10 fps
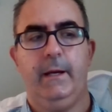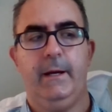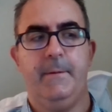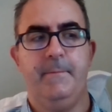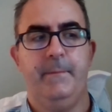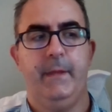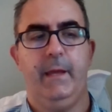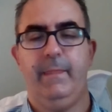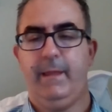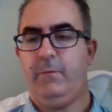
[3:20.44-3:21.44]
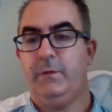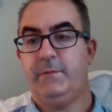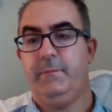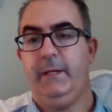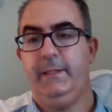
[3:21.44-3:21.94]
And that
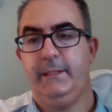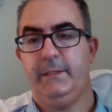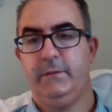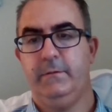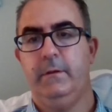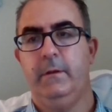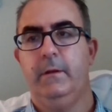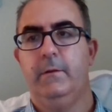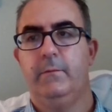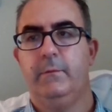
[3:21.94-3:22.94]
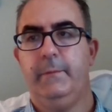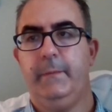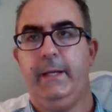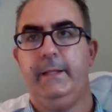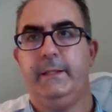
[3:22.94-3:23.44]
wasn't my intention, right?
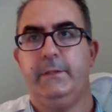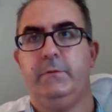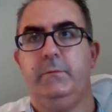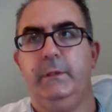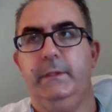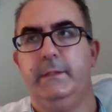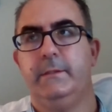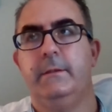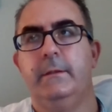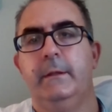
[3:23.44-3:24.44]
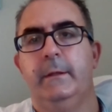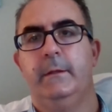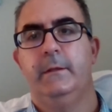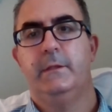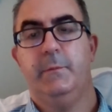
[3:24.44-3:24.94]
My intention was
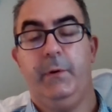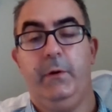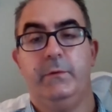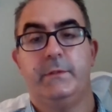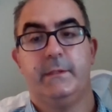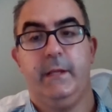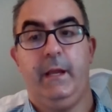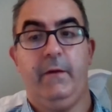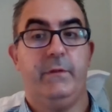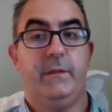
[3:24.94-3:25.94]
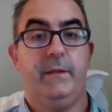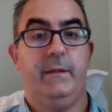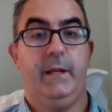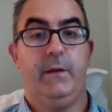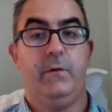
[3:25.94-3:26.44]
to post
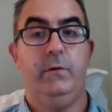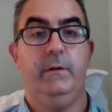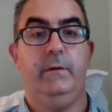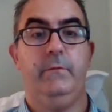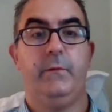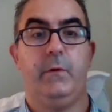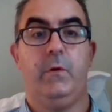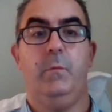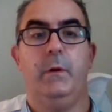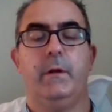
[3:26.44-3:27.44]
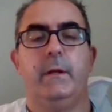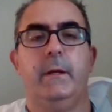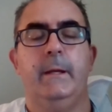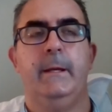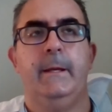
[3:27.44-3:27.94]
everything that I could for homework
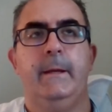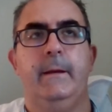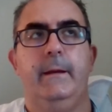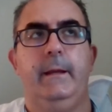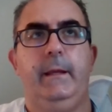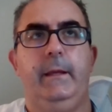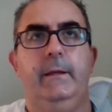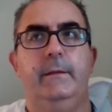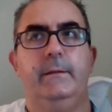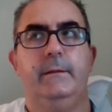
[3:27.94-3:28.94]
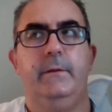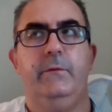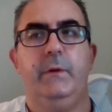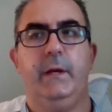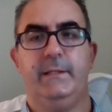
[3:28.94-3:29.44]
and
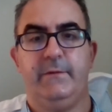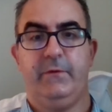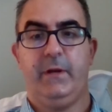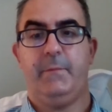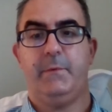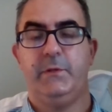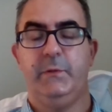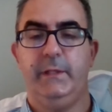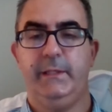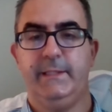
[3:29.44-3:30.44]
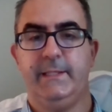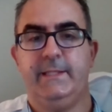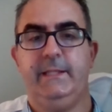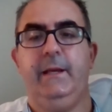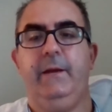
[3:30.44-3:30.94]
give you guys every opportunity to
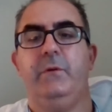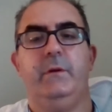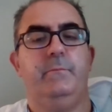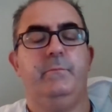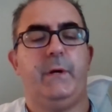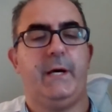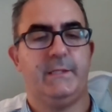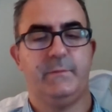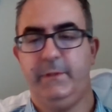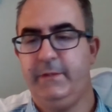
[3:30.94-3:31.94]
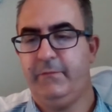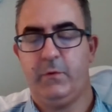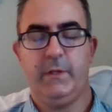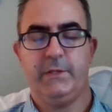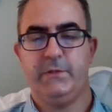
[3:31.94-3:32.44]
see every possible
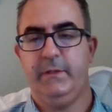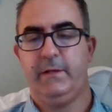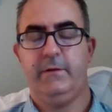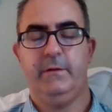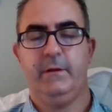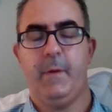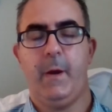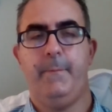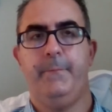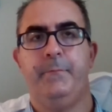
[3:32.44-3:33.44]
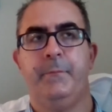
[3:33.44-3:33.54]
different question that could come up.